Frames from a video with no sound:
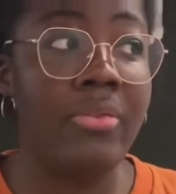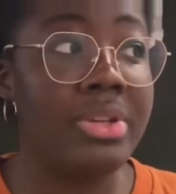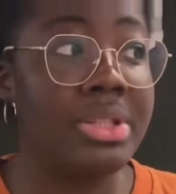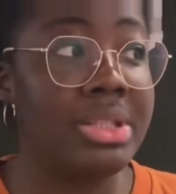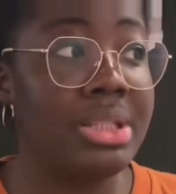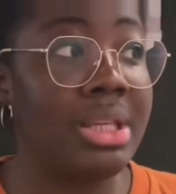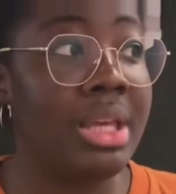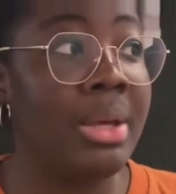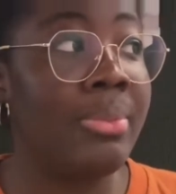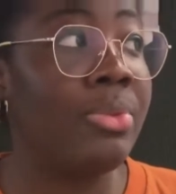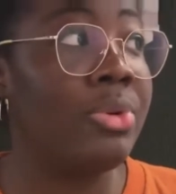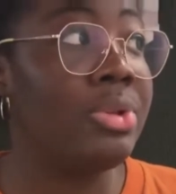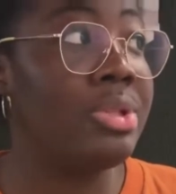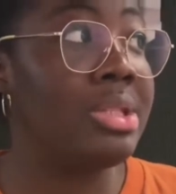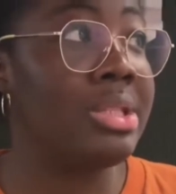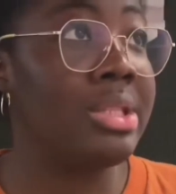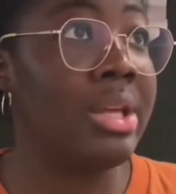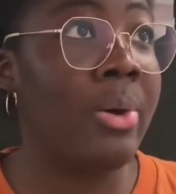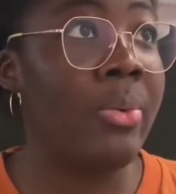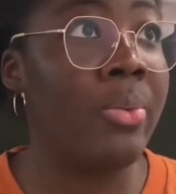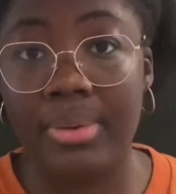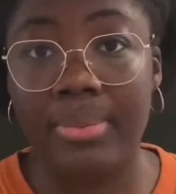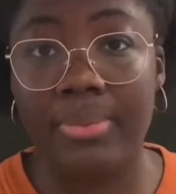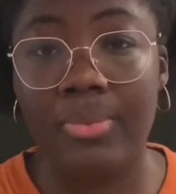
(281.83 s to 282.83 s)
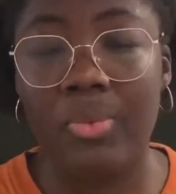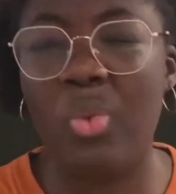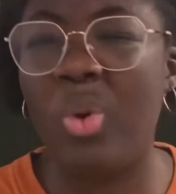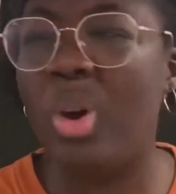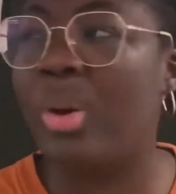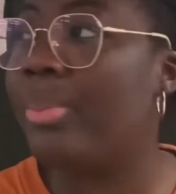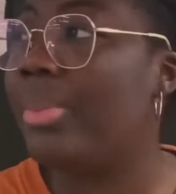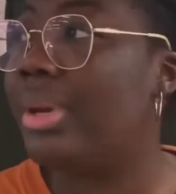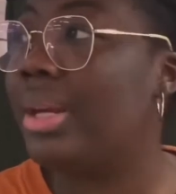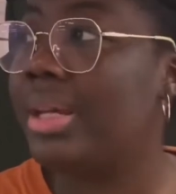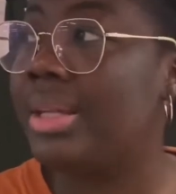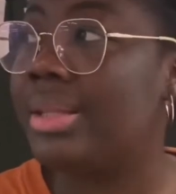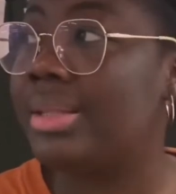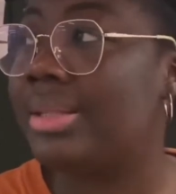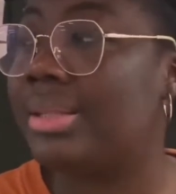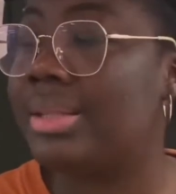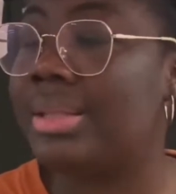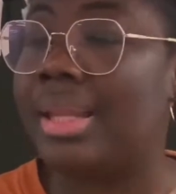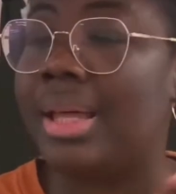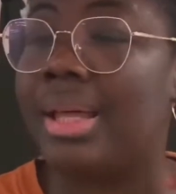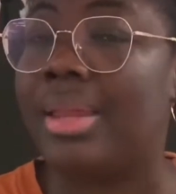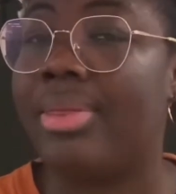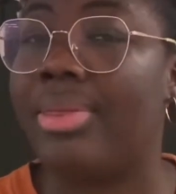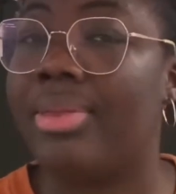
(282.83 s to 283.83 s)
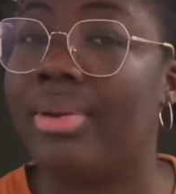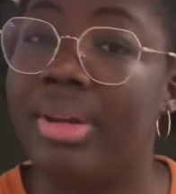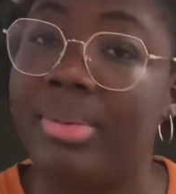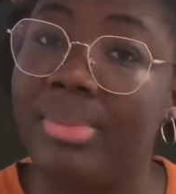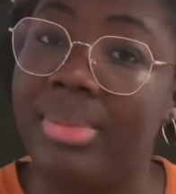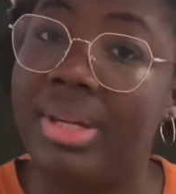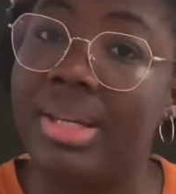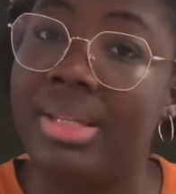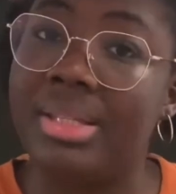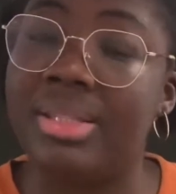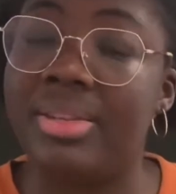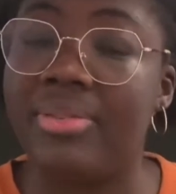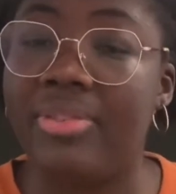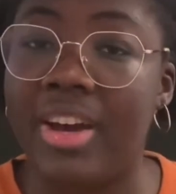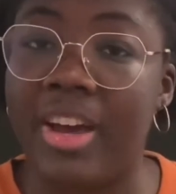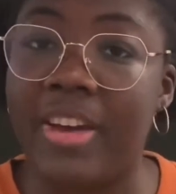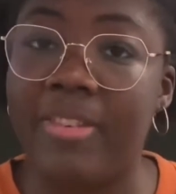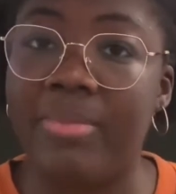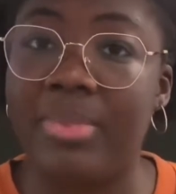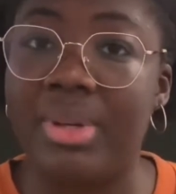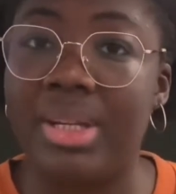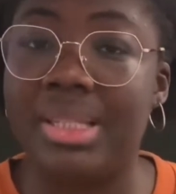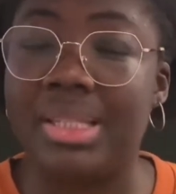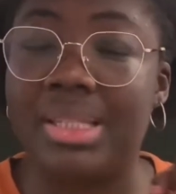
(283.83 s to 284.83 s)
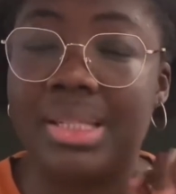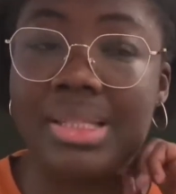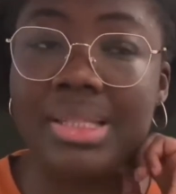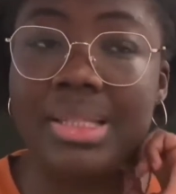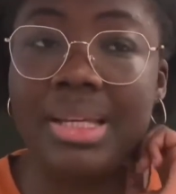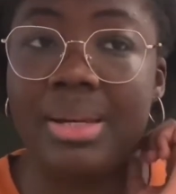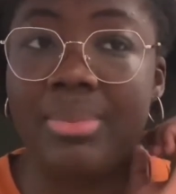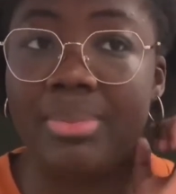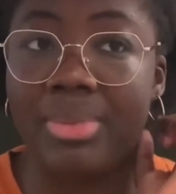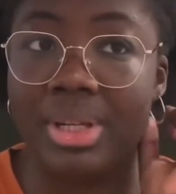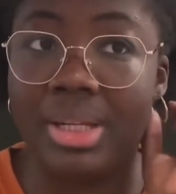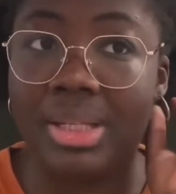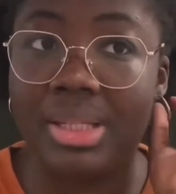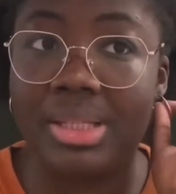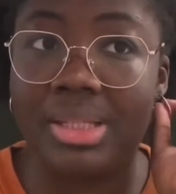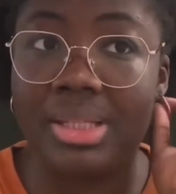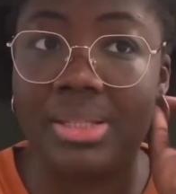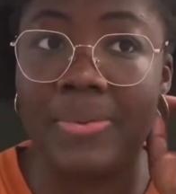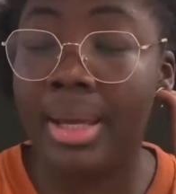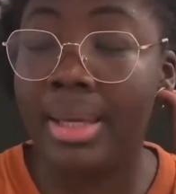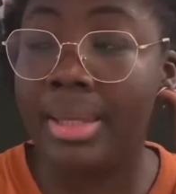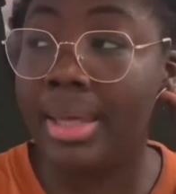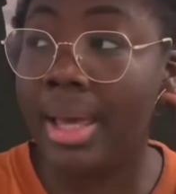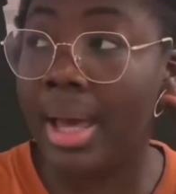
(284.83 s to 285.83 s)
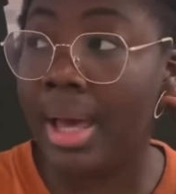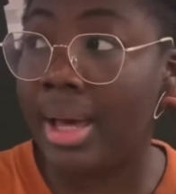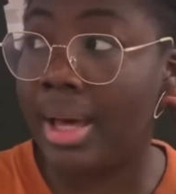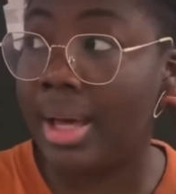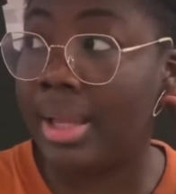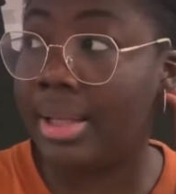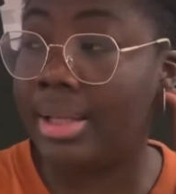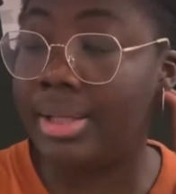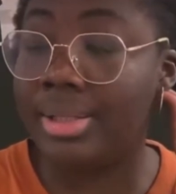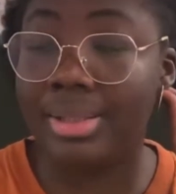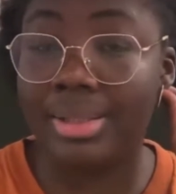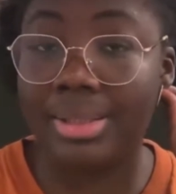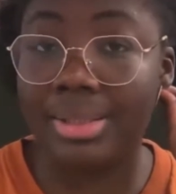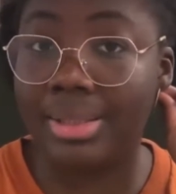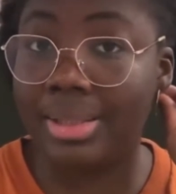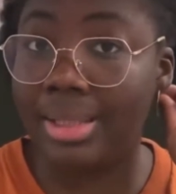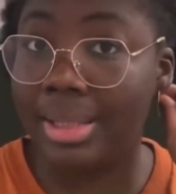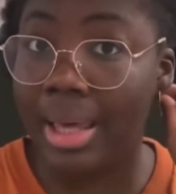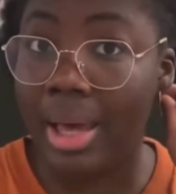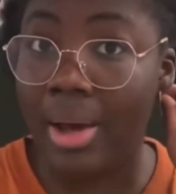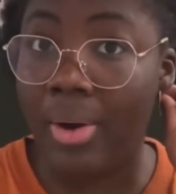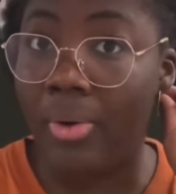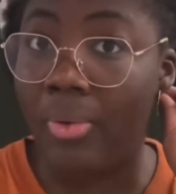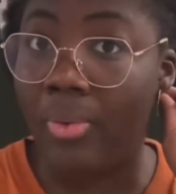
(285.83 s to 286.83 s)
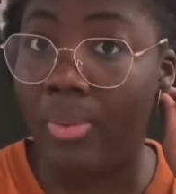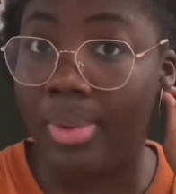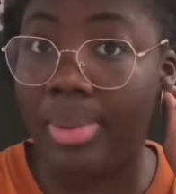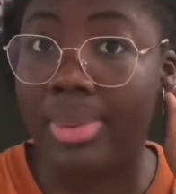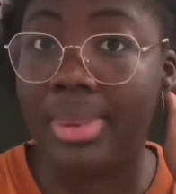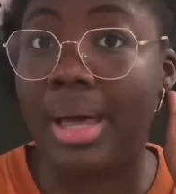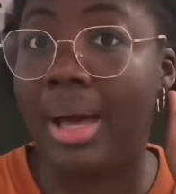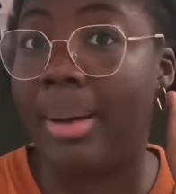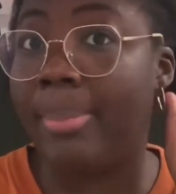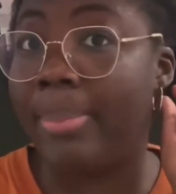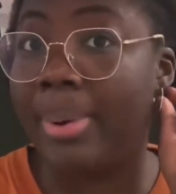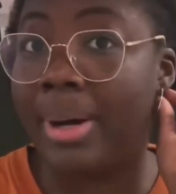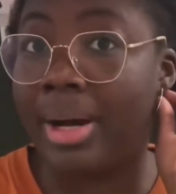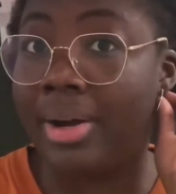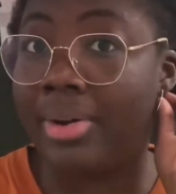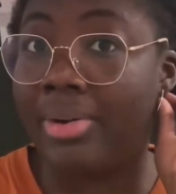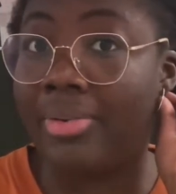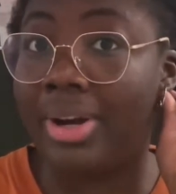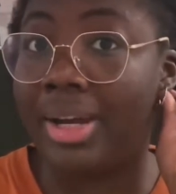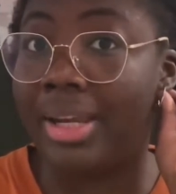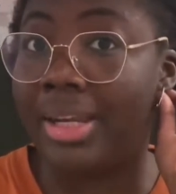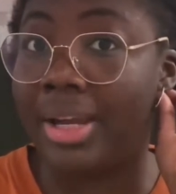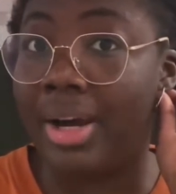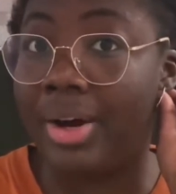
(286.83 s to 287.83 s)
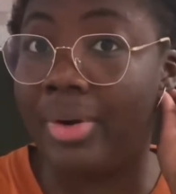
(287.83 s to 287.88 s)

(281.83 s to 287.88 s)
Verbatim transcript: obviously i'm going to start with one minute then three minutes five minutes and 10 minutes yeah let's just get on with that part right